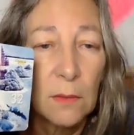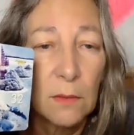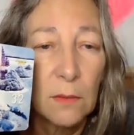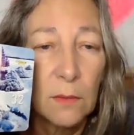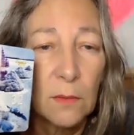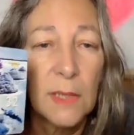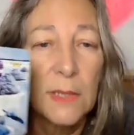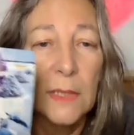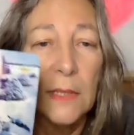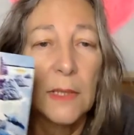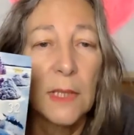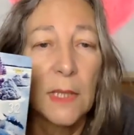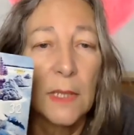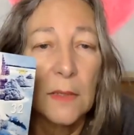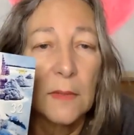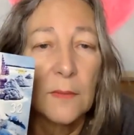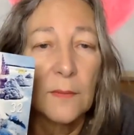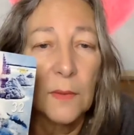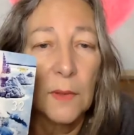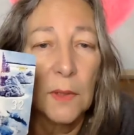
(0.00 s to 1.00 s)

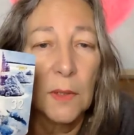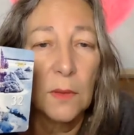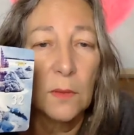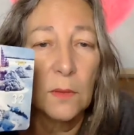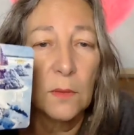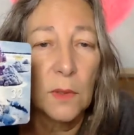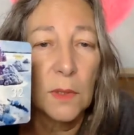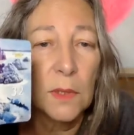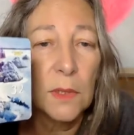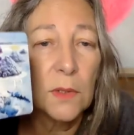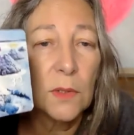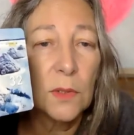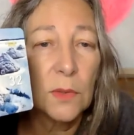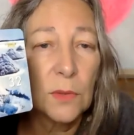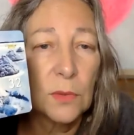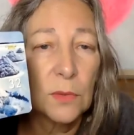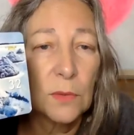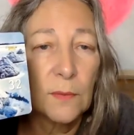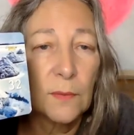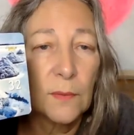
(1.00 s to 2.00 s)
resonates for you, what is
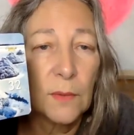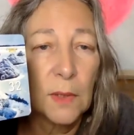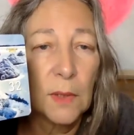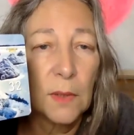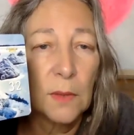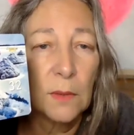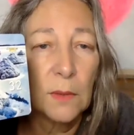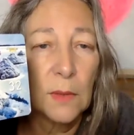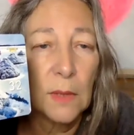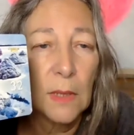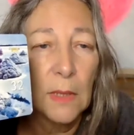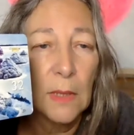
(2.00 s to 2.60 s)
true for you.